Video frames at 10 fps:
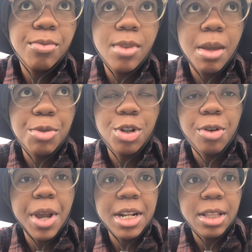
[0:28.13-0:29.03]
I'm sure it
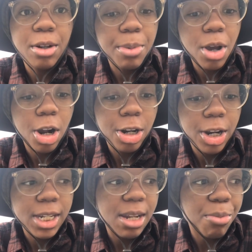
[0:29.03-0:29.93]
rained a little bit harder
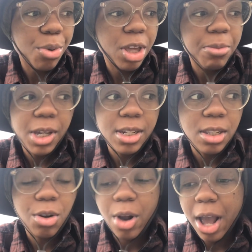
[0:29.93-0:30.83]
at some point because the
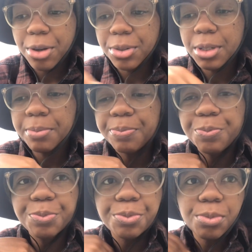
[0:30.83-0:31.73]
ground
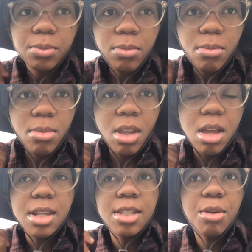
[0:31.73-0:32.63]

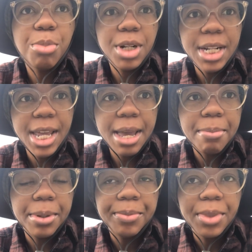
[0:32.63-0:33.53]
is still pretty damp.
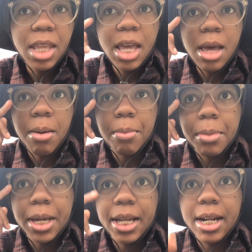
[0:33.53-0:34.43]

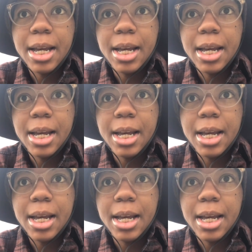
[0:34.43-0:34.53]
But